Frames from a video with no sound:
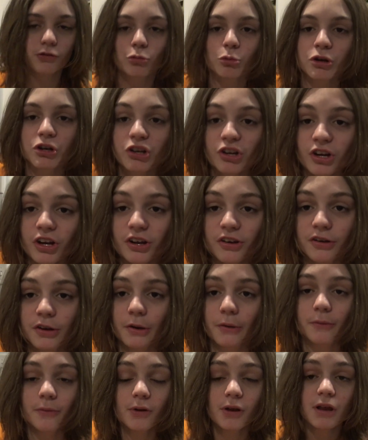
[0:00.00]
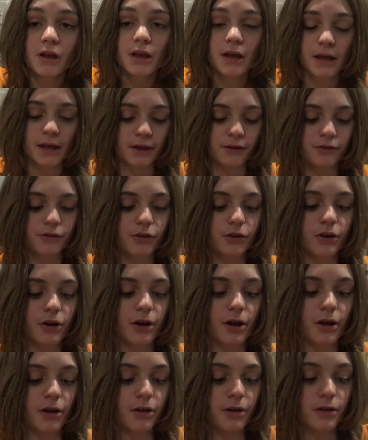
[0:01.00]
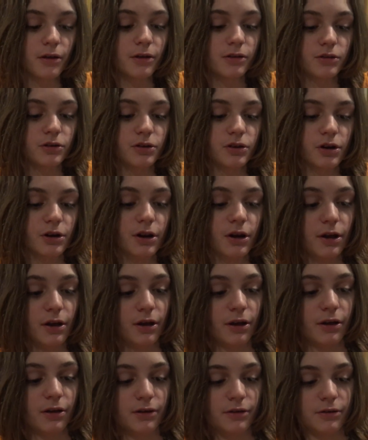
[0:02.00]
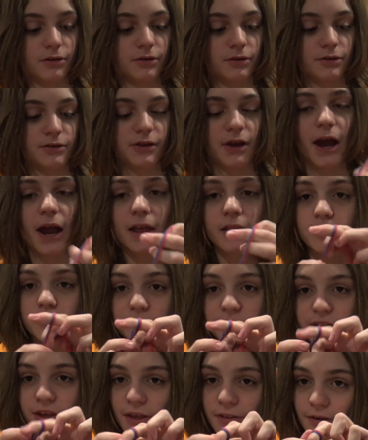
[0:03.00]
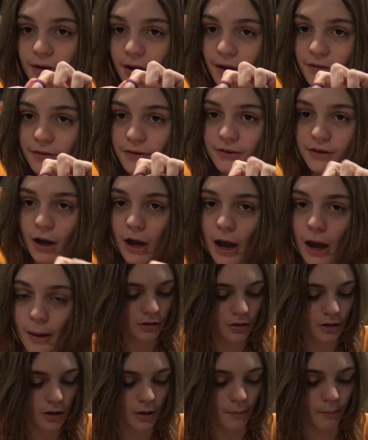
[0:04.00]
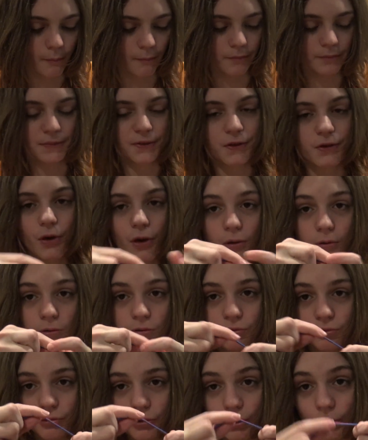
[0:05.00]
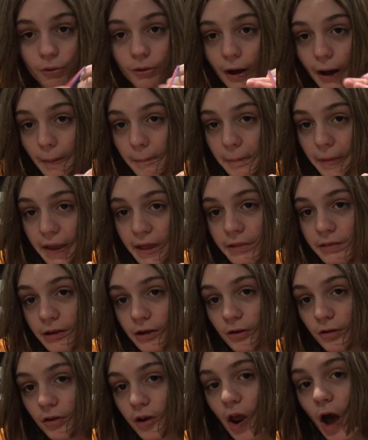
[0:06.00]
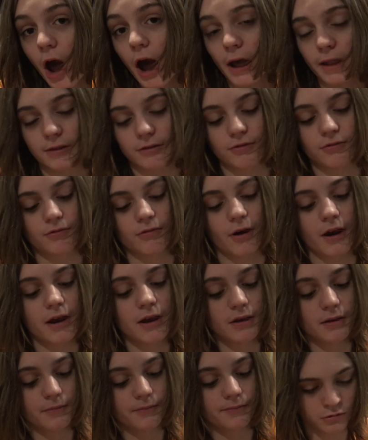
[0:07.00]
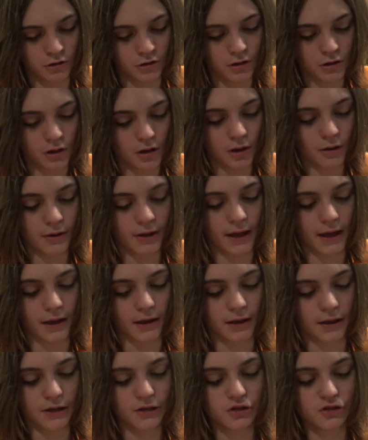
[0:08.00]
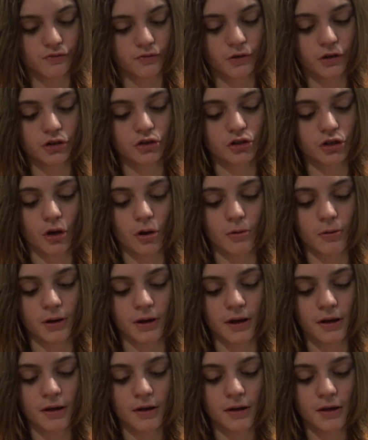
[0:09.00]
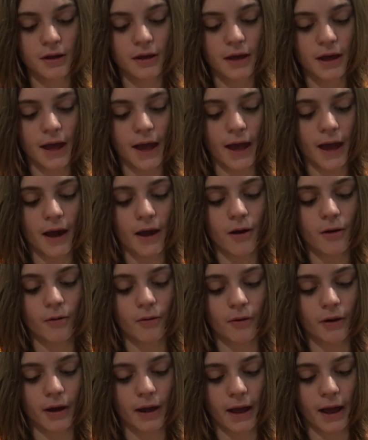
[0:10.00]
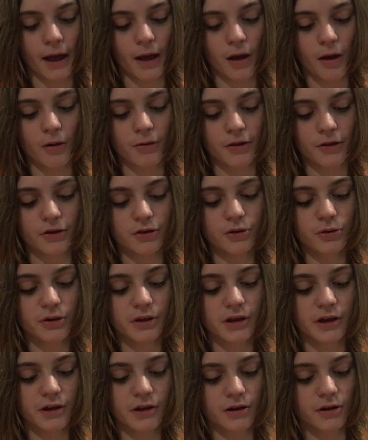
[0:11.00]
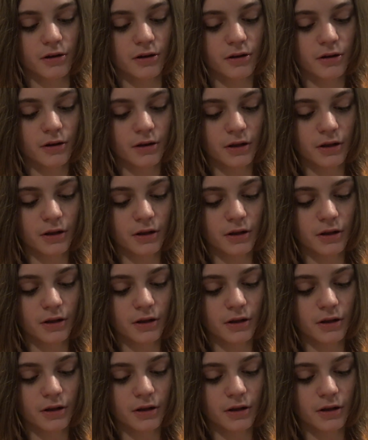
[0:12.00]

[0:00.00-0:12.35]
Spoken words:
So what you're gonna do is you're gonna tie them together at the top, go through and make little knots, right? Okay, it's for showing how the new year